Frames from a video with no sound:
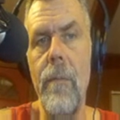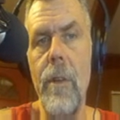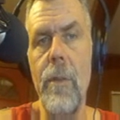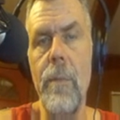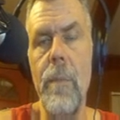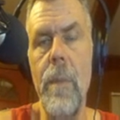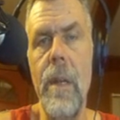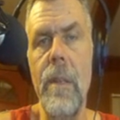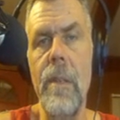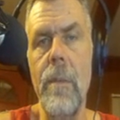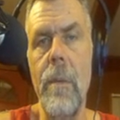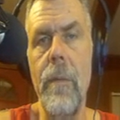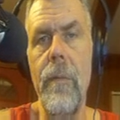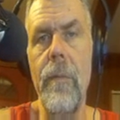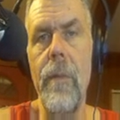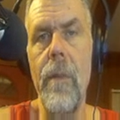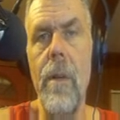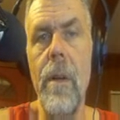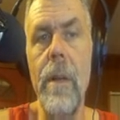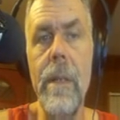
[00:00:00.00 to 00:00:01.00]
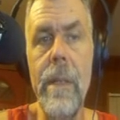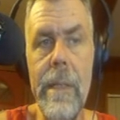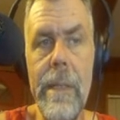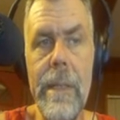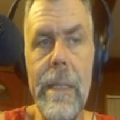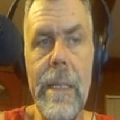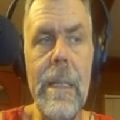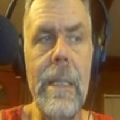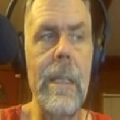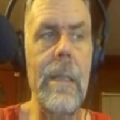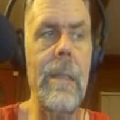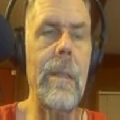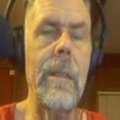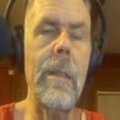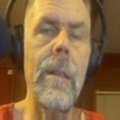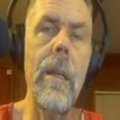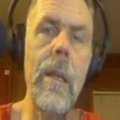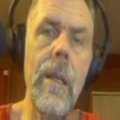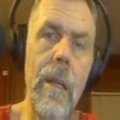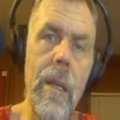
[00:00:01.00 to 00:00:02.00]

responsible for heart disease and